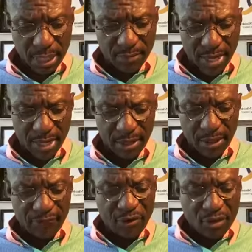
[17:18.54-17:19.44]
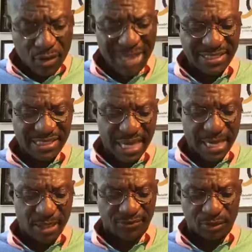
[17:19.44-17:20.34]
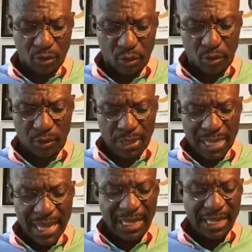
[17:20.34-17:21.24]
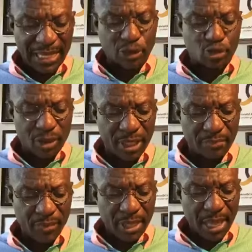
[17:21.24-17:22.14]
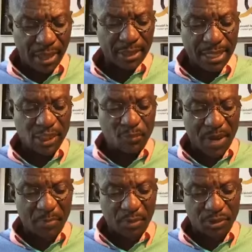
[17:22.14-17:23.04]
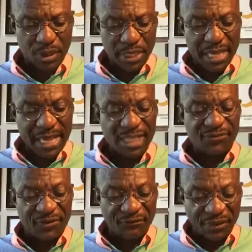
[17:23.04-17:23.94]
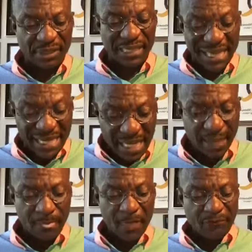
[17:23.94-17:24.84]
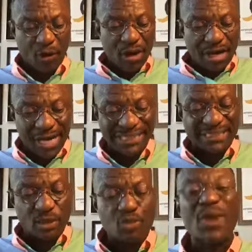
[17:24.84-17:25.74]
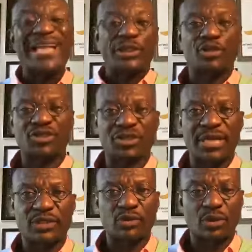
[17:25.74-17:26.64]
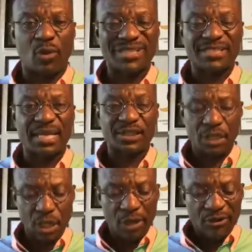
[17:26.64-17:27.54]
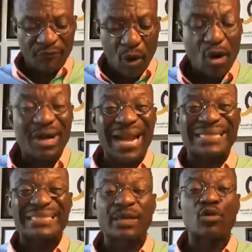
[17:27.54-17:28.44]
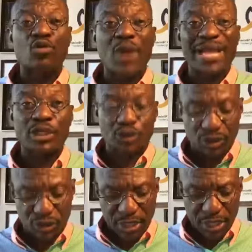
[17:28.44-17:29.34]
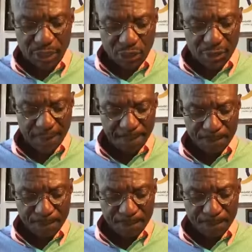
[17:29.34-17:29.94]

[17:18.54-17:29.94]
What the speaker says: Amen. For Christ is the end of the law, and it leads to him, and its purpose is fulfilled in him. For granting righteousness, watch this, for granting righteousness,